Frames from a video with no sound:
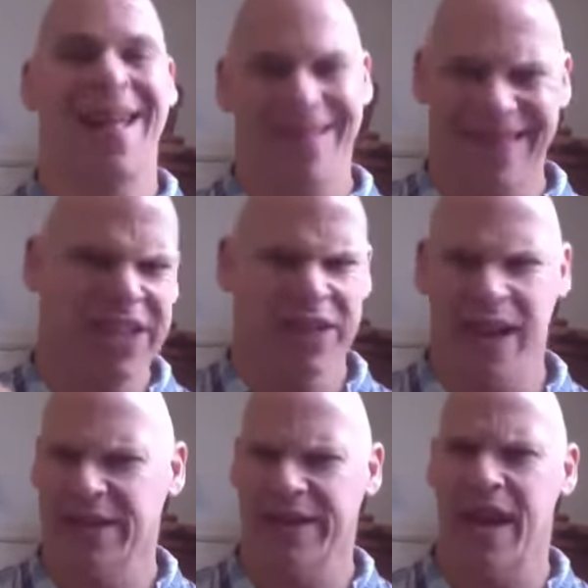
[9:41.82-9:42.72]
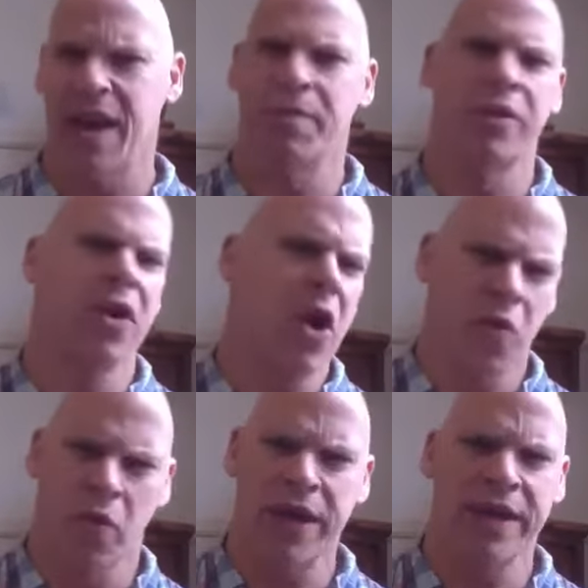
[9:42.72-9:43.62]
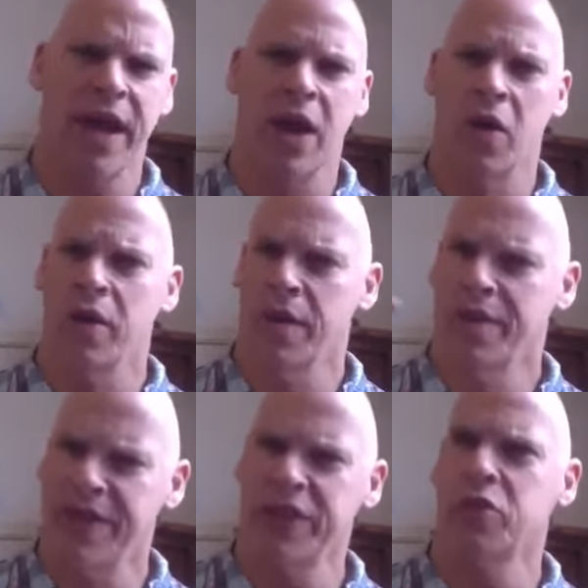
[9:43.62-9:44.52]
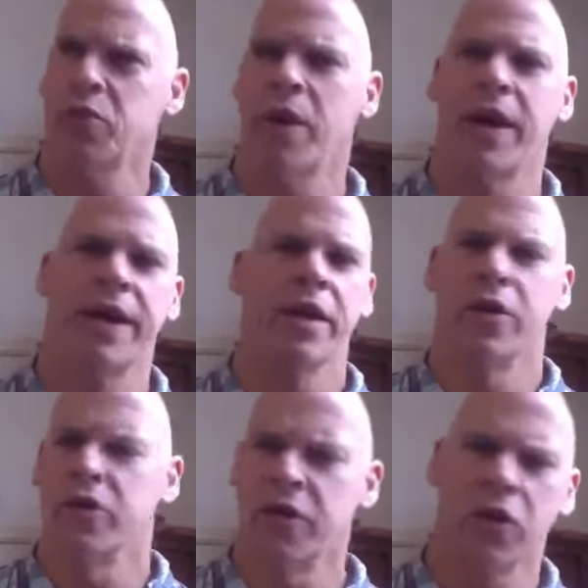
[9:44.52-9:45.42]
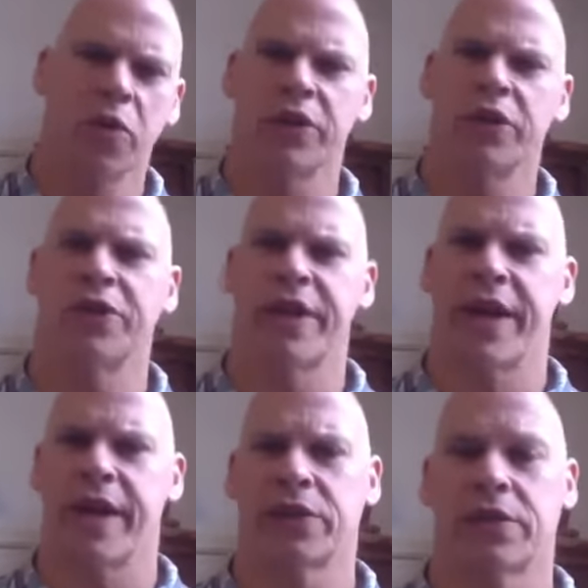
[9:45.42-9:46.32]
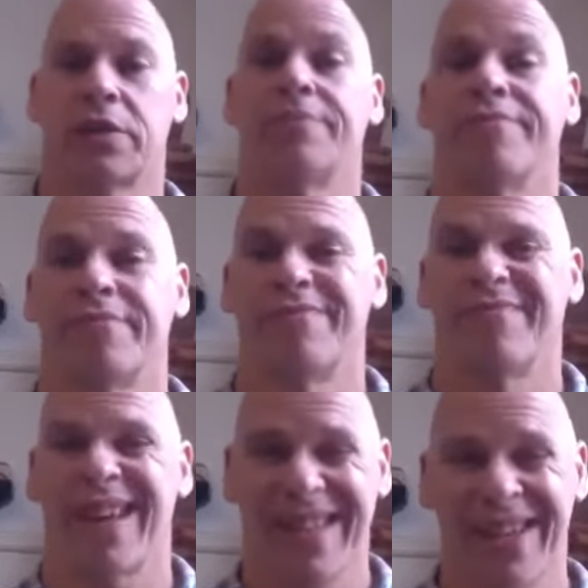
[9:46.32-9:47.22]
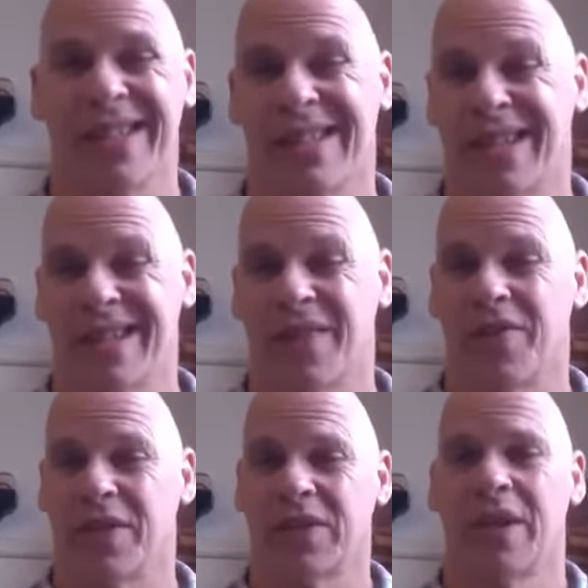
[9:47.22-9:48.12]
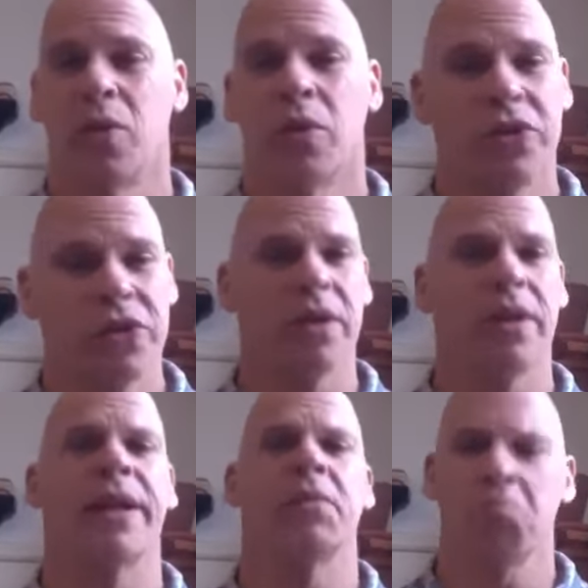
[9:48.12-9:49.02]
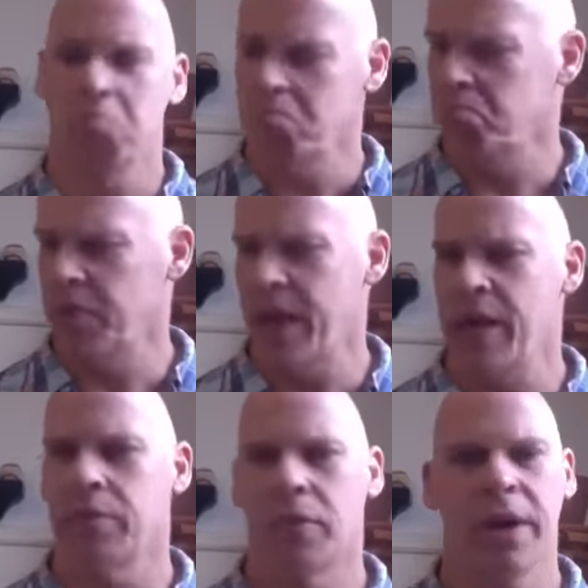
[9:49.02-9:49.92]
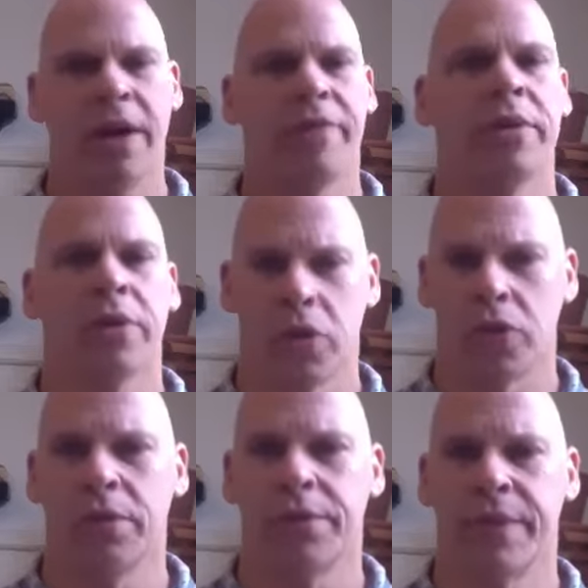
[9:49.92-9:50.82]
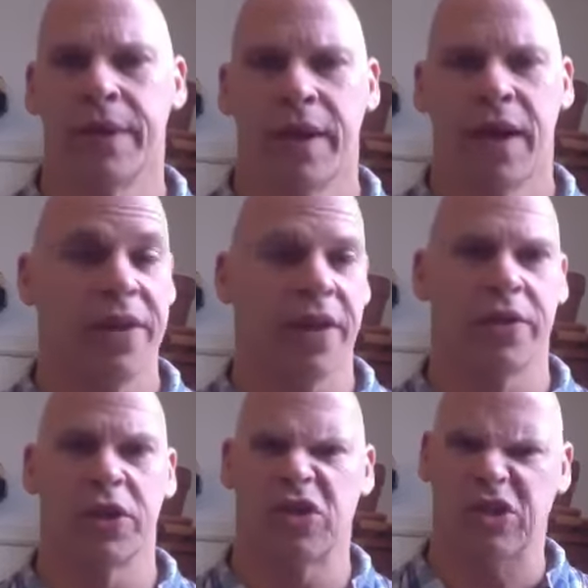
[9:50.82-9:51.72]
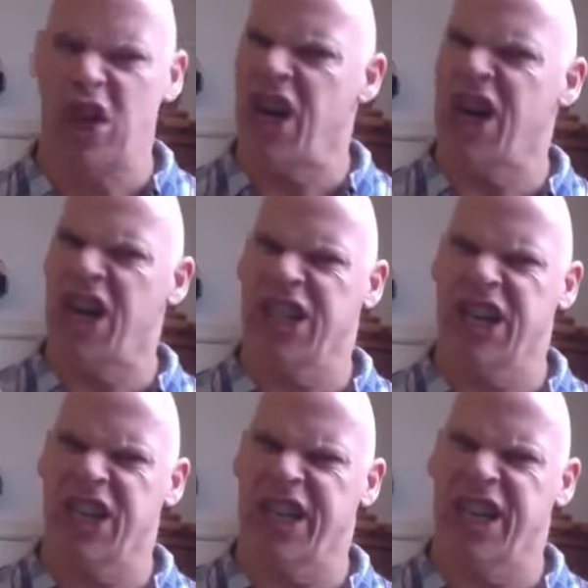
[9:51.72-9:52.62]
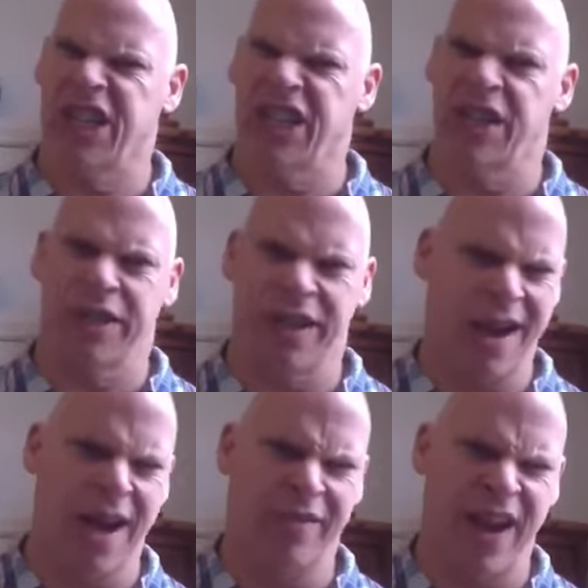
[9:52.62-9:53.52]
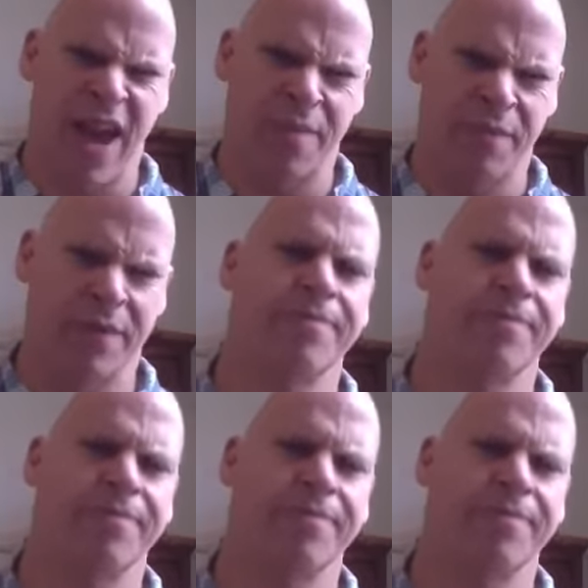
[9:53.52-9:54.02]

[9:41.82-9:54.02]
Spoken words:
this has to happen right now, this way, no questions asked. I think you can see the difference. One's a little like, hey, whatever, cool. And the other is, gotta get it done, gotta have that happen.